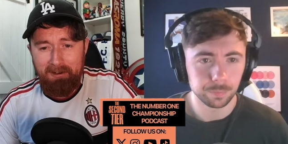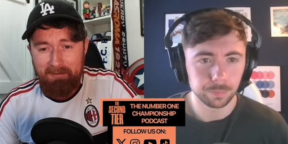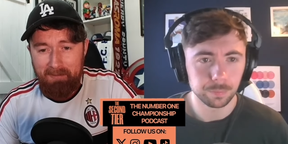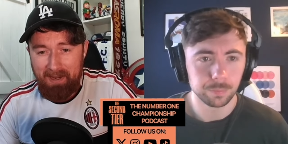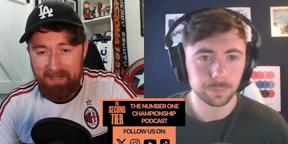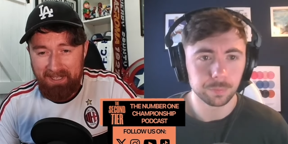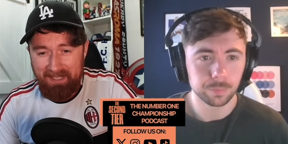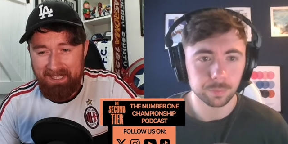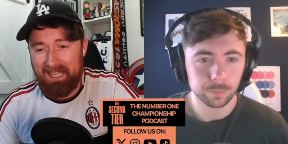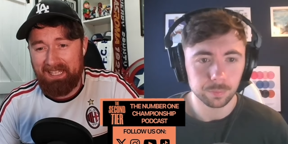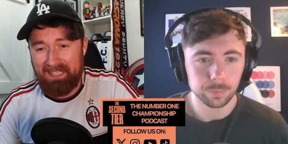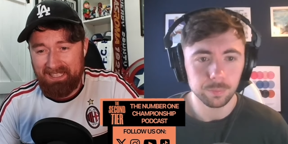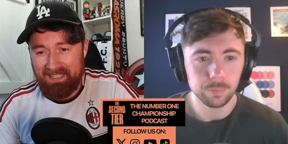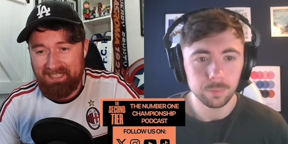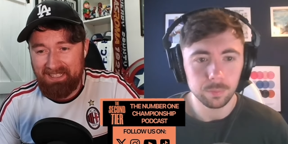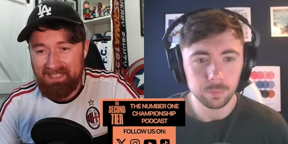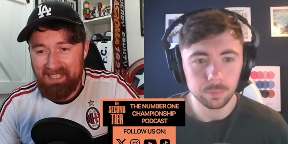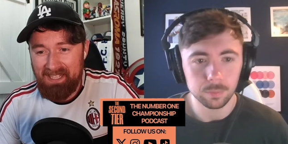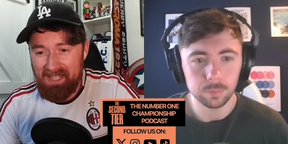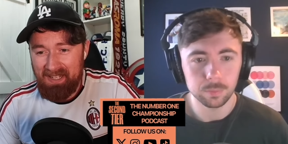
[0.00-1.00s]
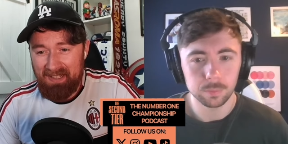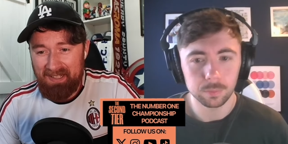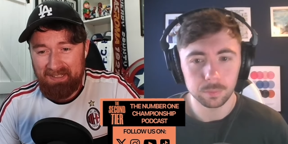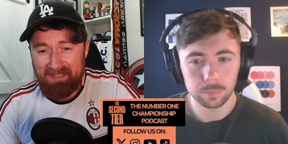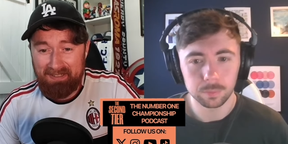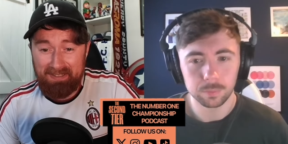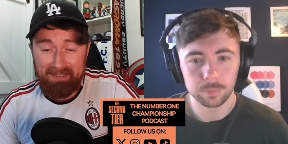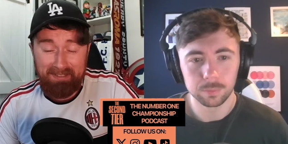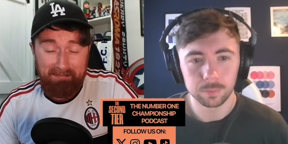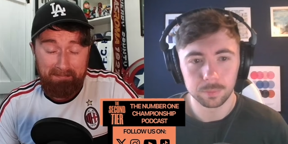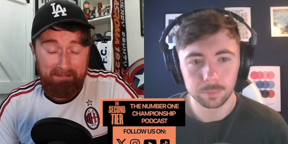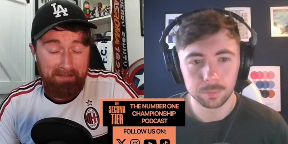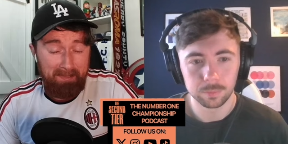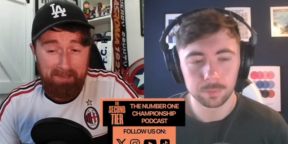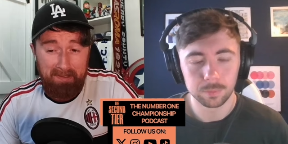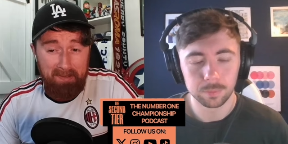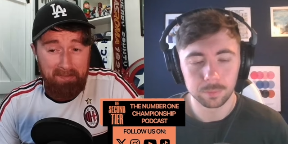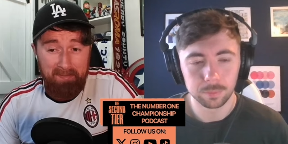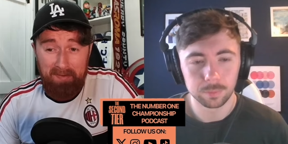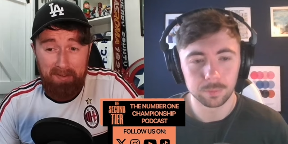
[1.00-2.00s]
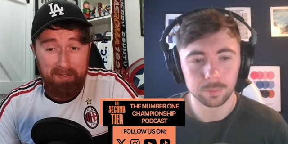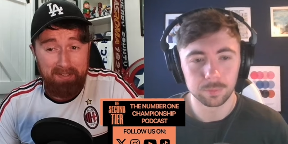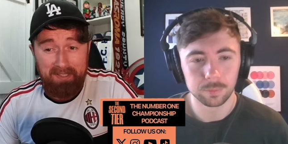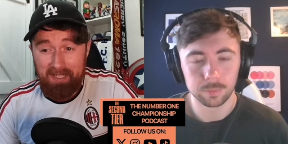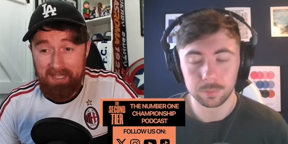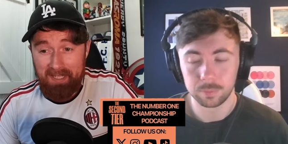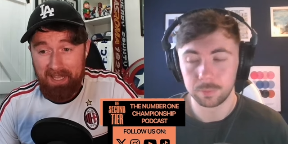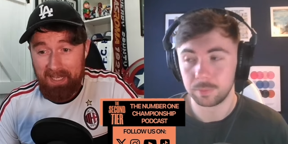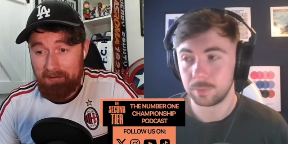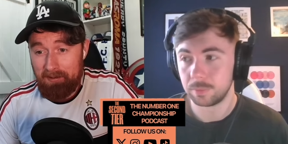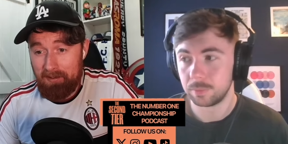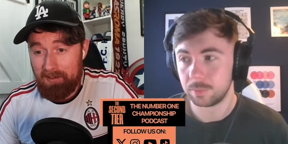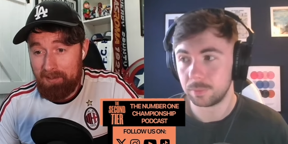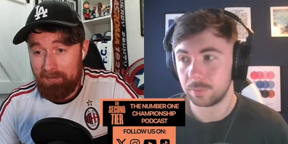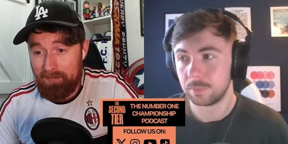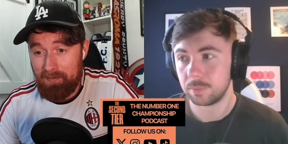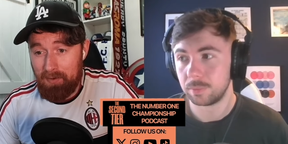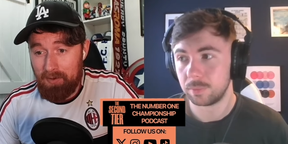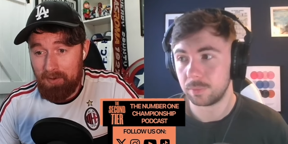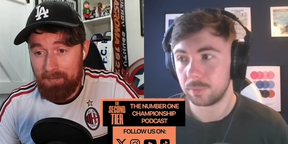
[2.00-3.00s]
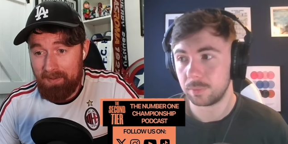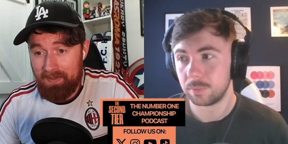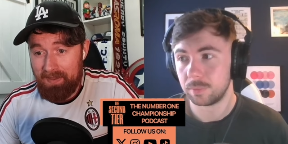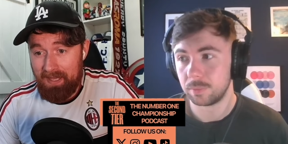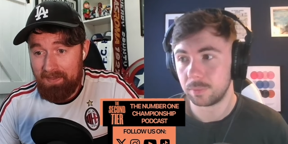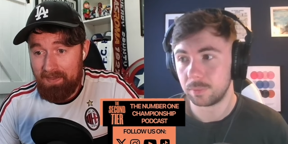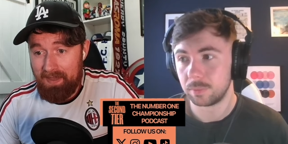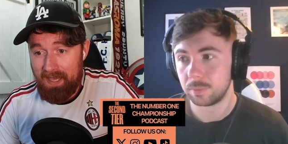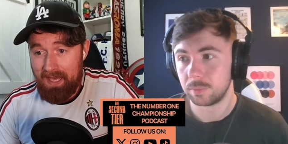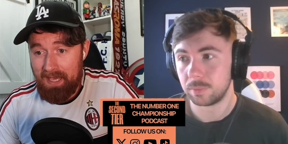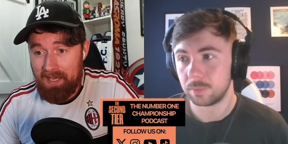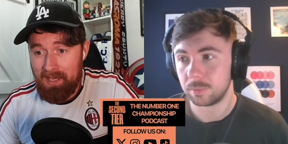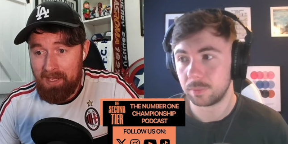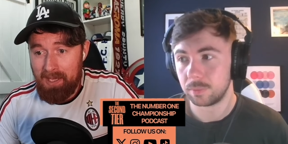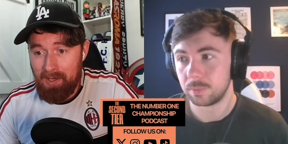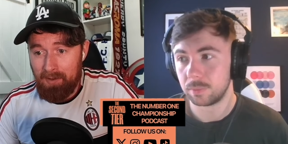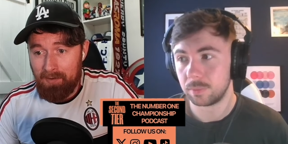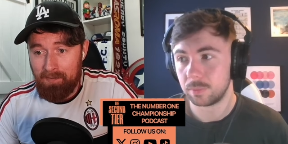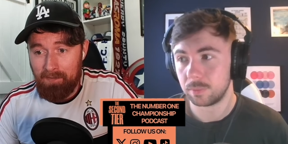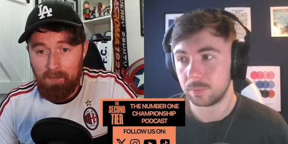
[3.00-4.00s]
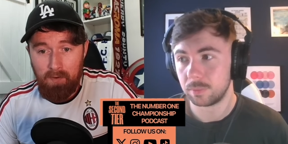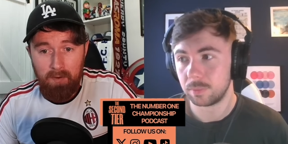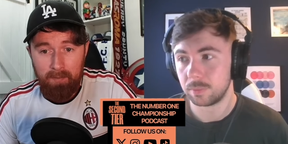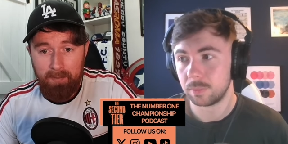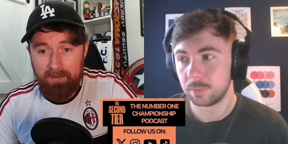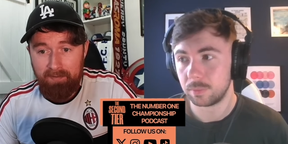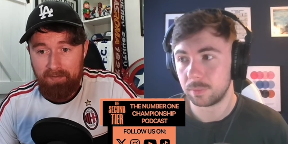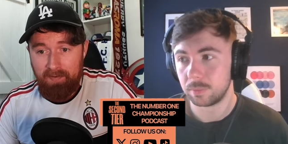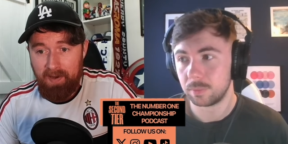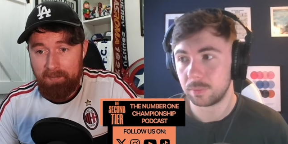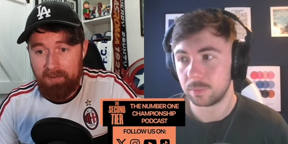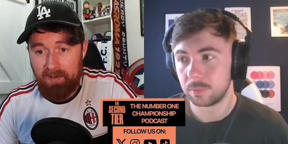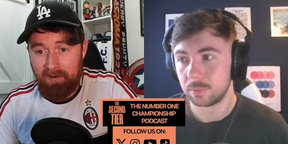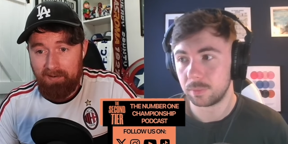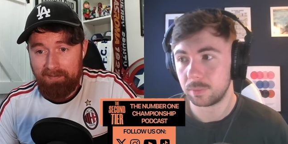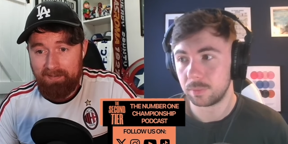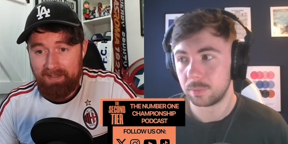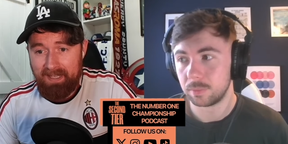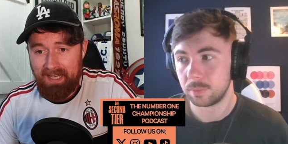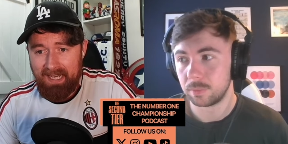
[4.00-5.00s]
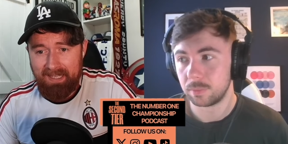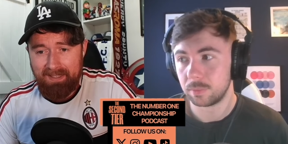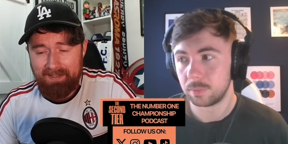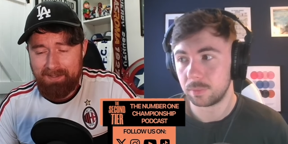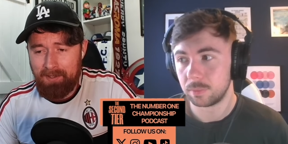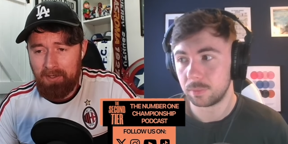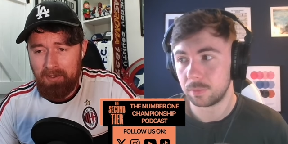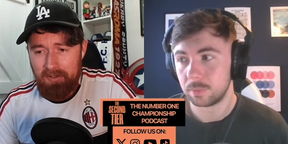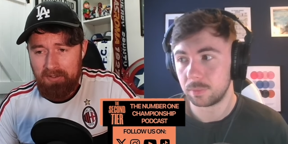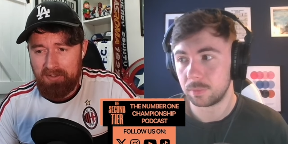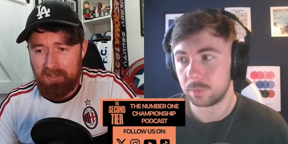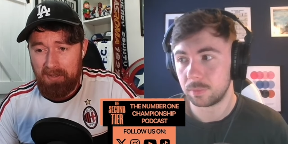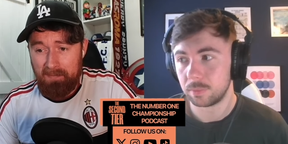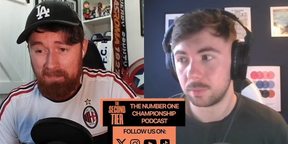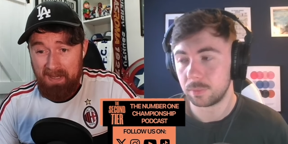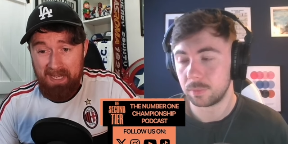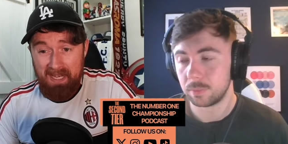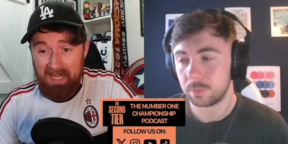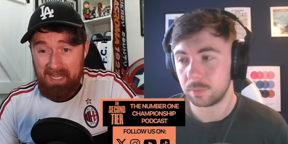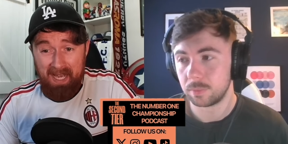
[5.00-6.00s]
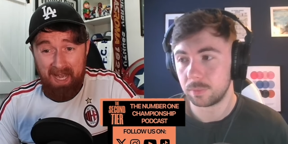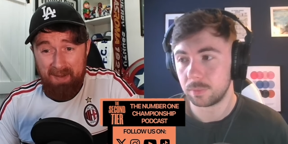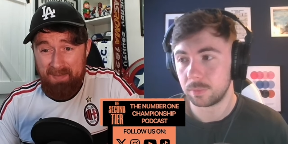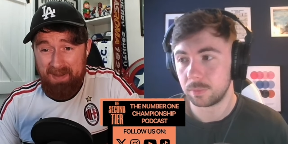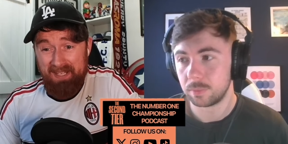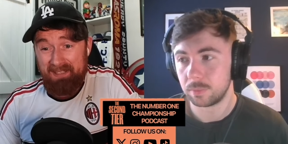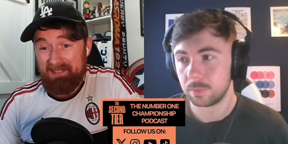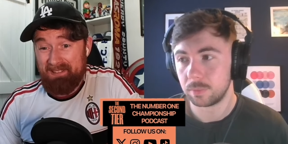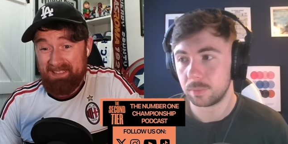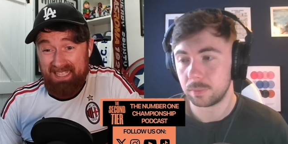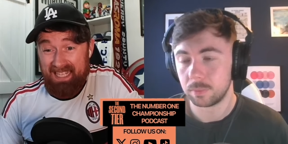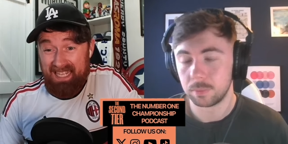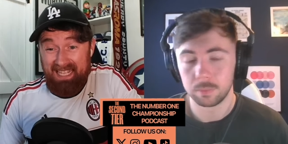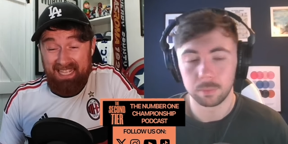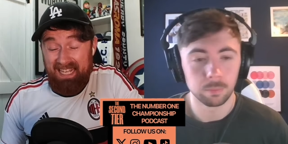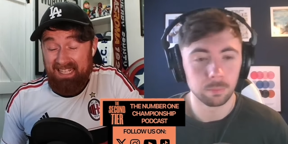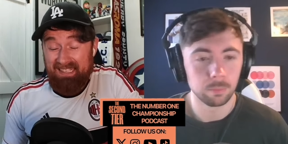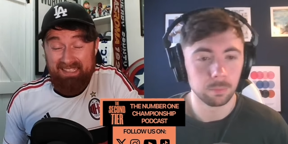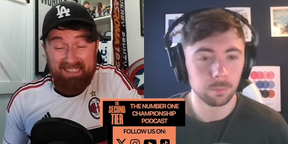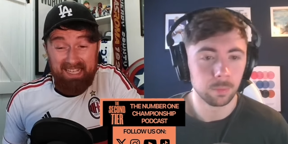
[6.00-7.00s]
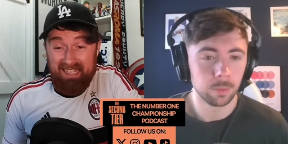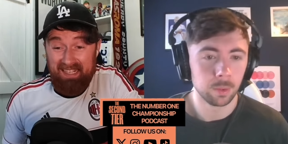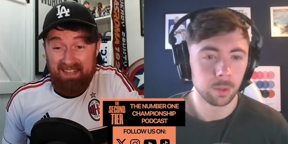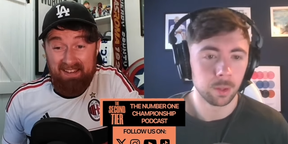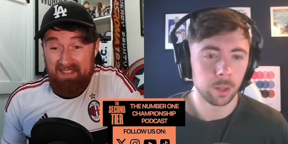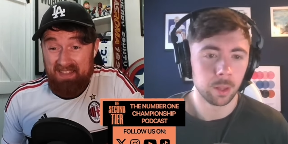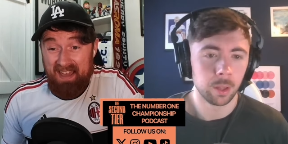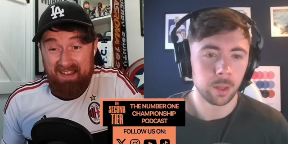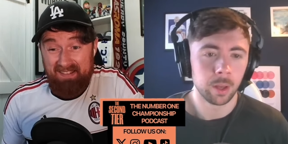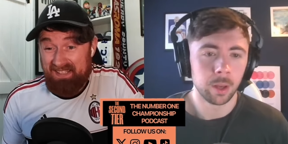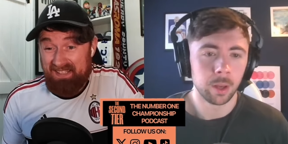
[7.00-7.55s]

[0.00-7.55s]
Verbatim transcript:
Speaker 1: remaining because unfortunately their early form and then their form in February has cost them. I mean, I say it like that,